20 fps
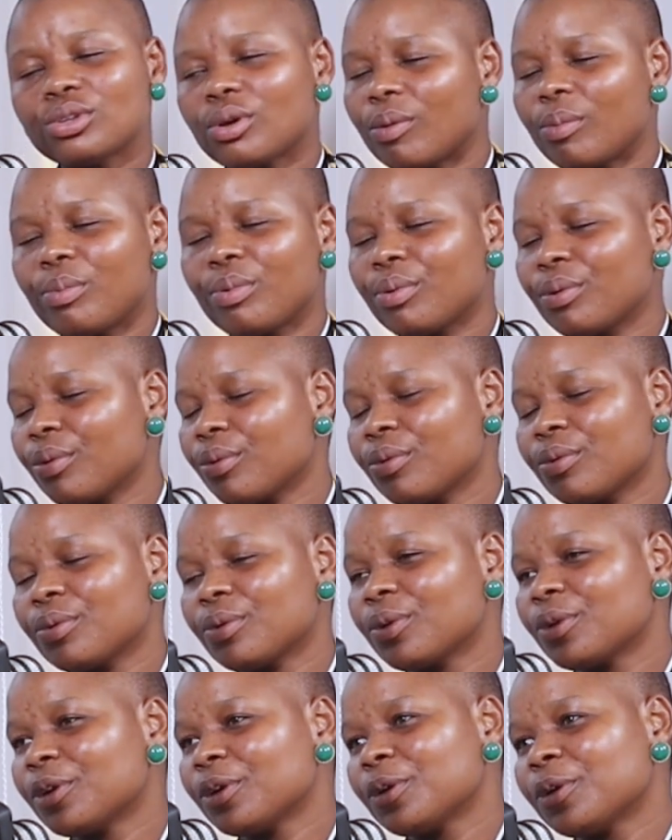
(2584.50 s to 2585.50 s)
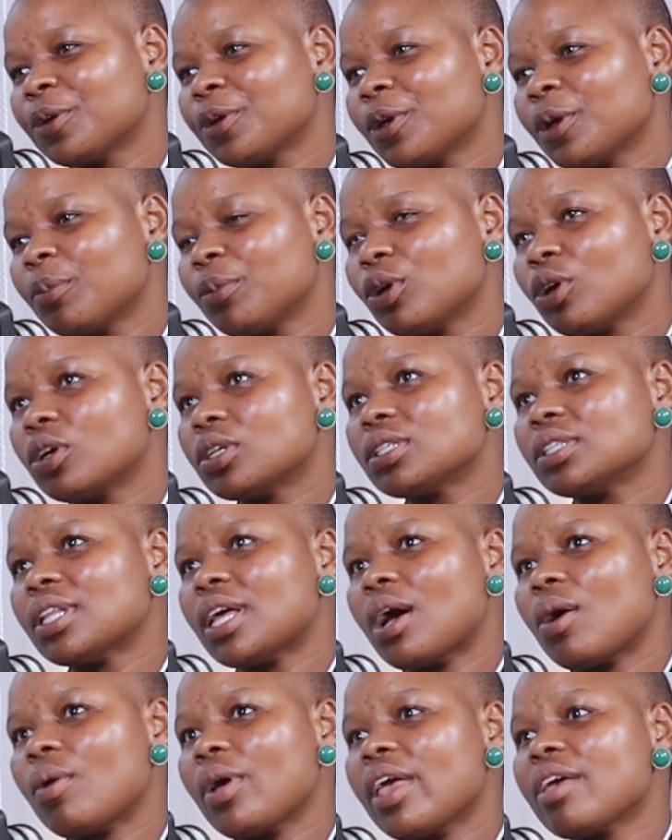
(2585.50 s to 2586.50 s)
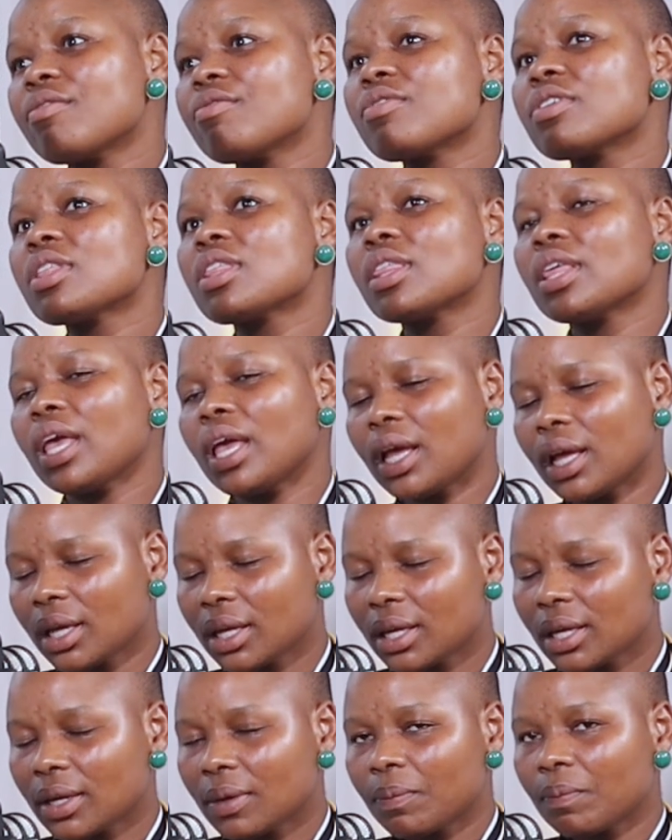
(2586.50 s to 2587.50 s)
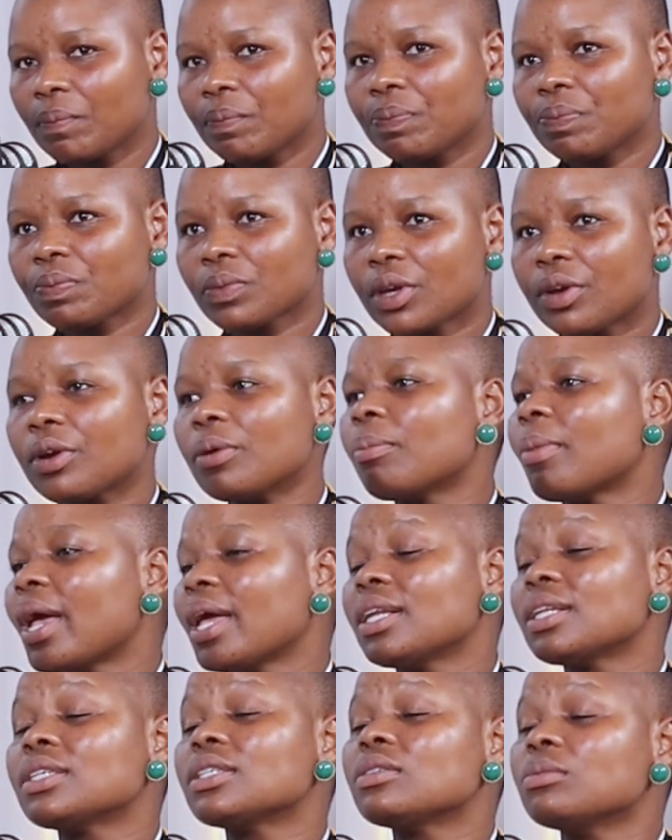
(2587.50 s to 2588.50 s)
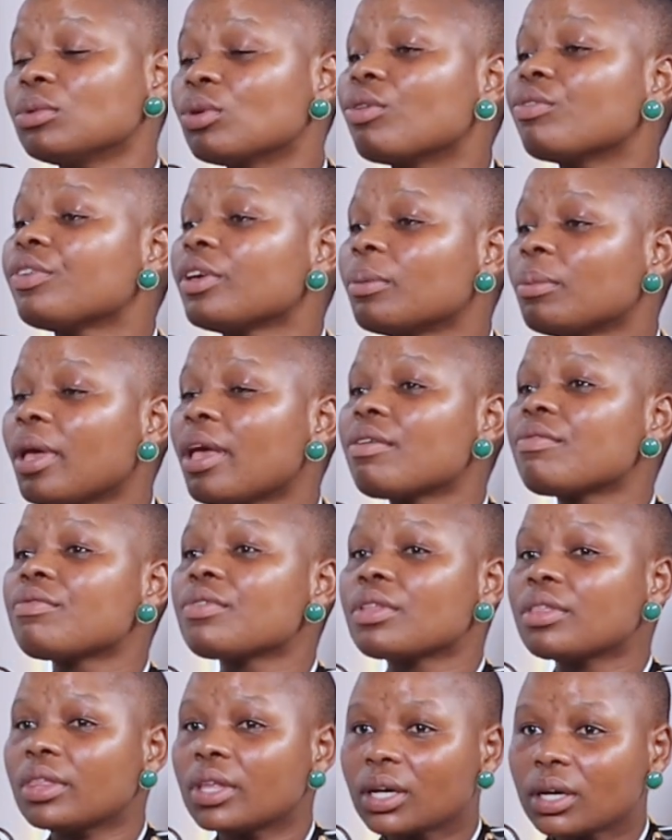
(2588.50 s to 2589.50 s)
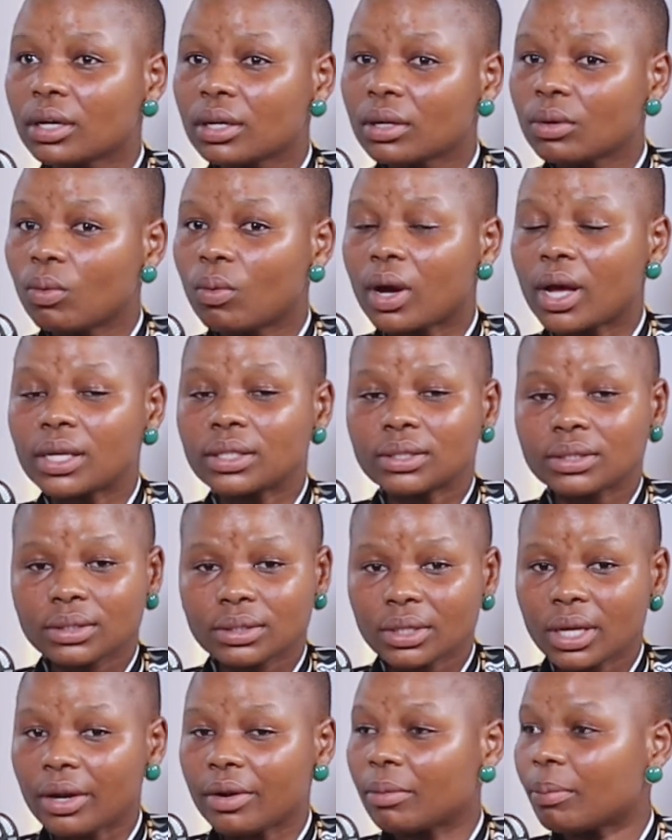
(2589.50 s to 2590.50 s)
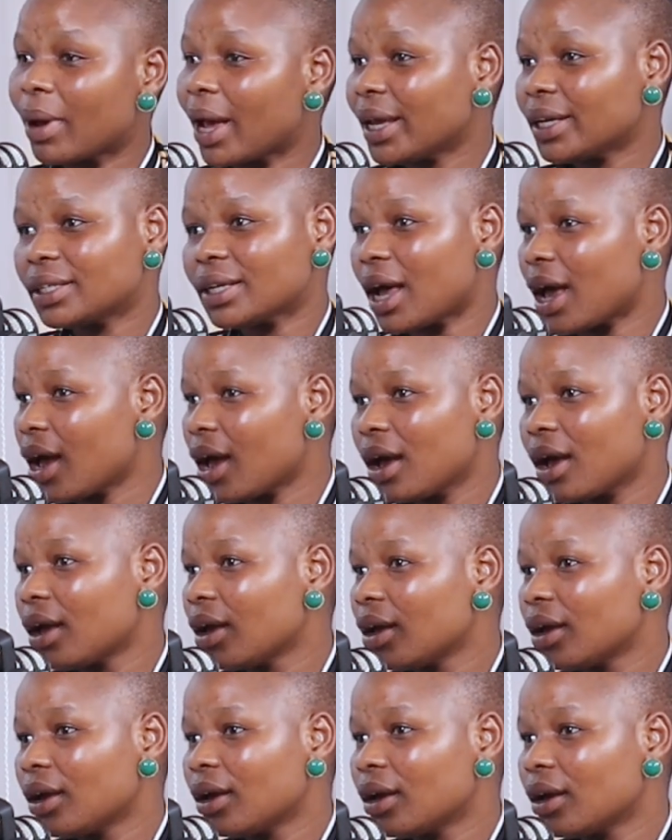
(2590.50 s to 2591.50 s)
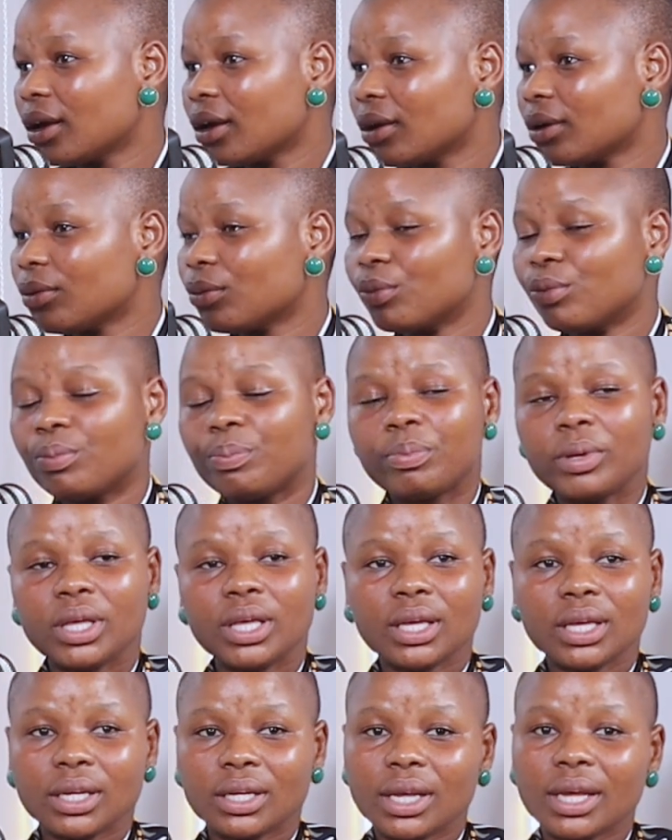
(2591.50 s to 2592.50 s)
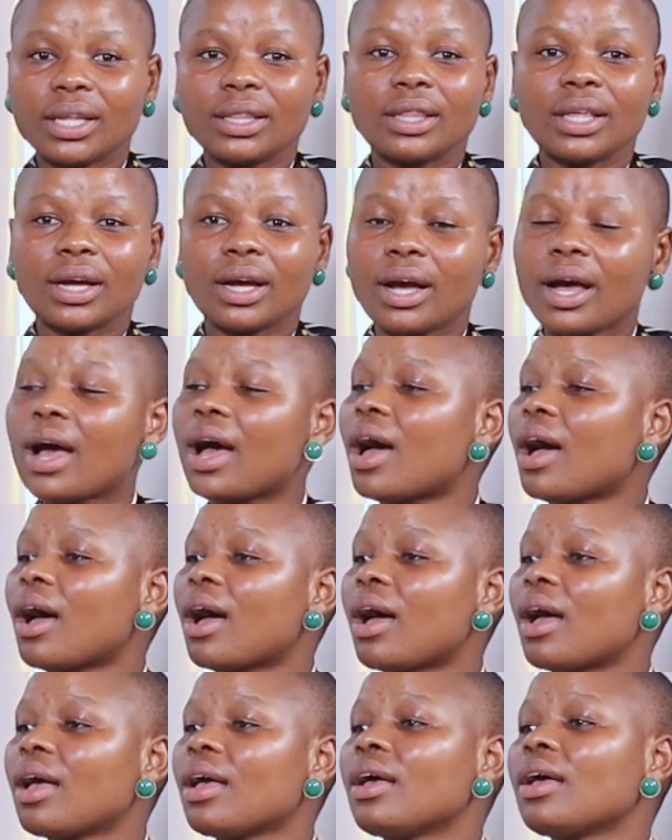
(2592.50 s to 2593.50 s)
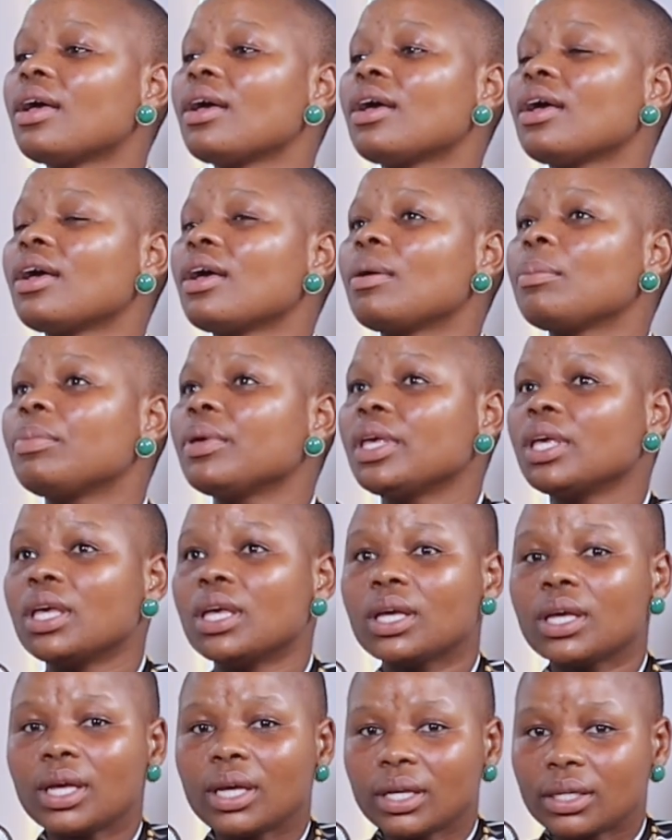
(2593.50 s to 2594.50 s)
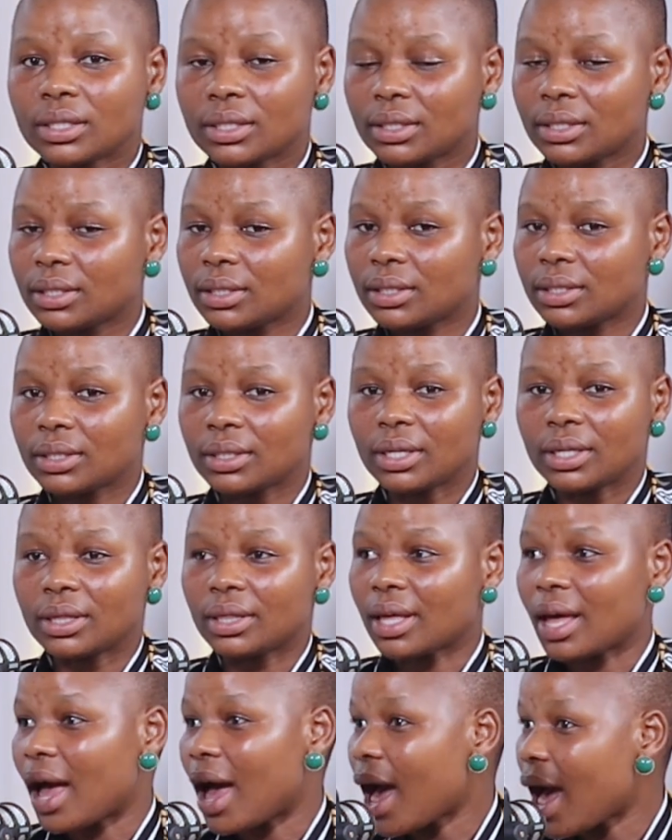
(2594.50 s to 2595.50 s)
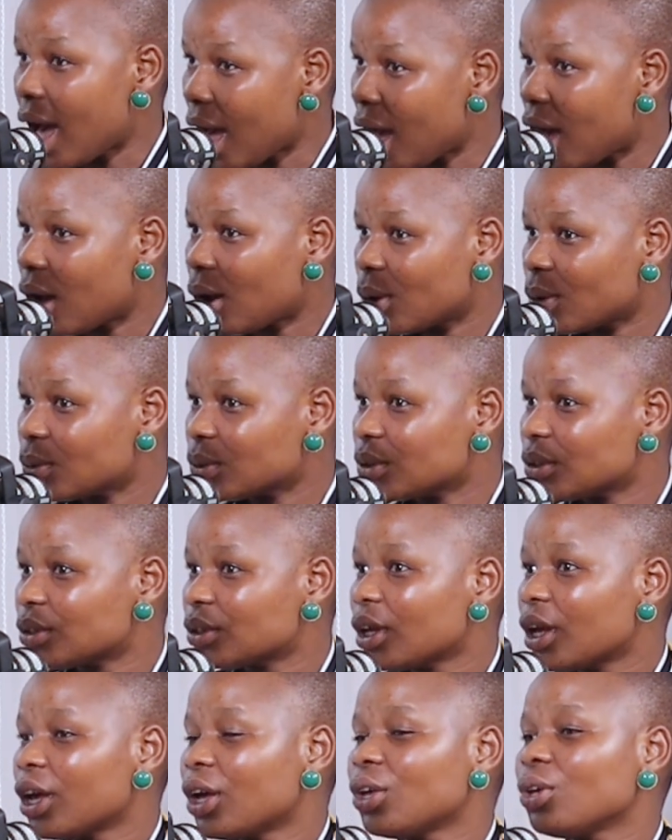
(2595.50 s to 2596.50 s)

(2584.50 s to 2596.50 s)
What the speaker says: non-stop. Because now everything reminded me of him. Everything was a reminder. Being it in the car, being it in the house.